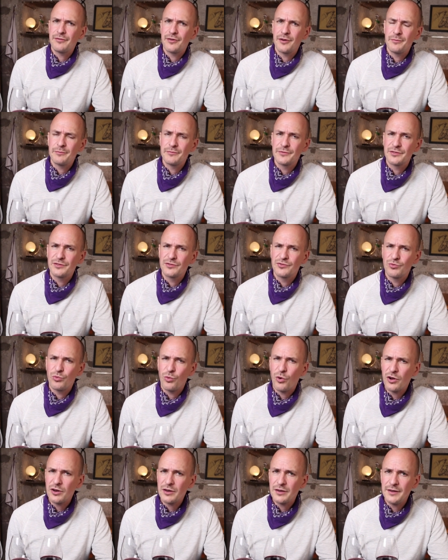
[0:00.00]
from
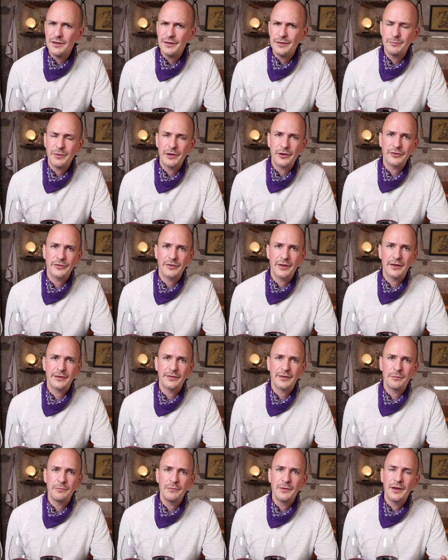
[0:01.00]
Swartland, because there are
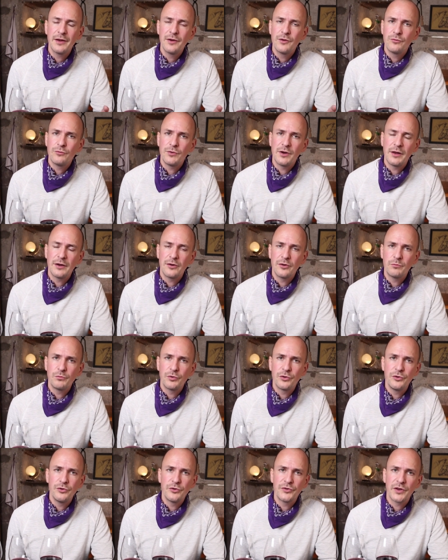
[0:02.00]
some really good
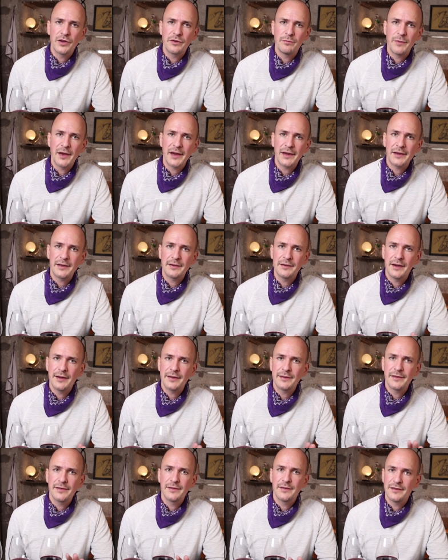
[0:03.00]
producers making
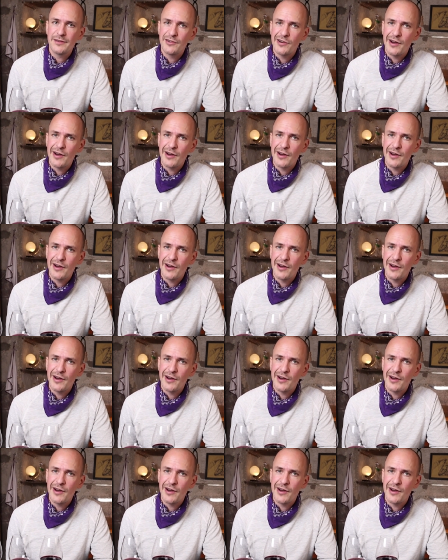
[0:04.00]
nice